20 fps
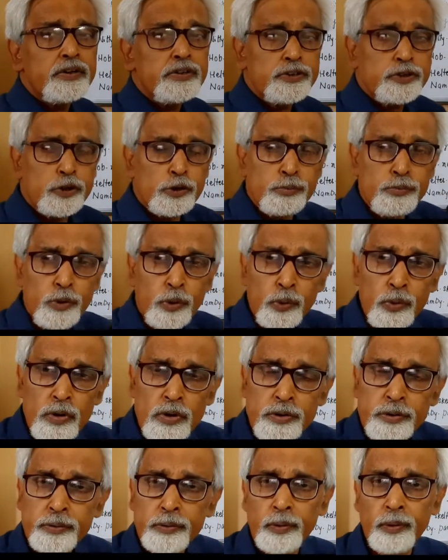
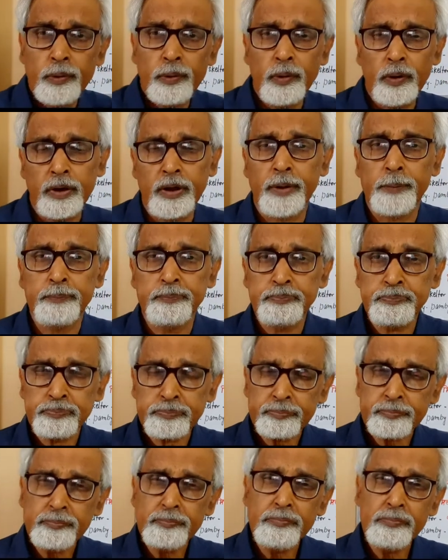tumult. Okay.
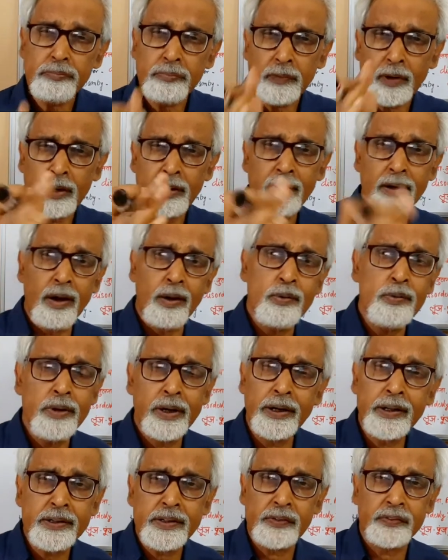Now
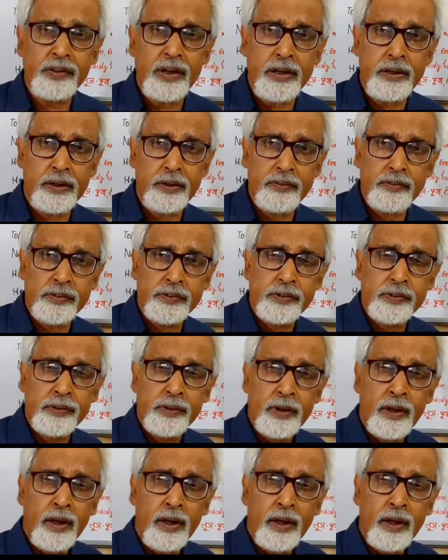another sentence.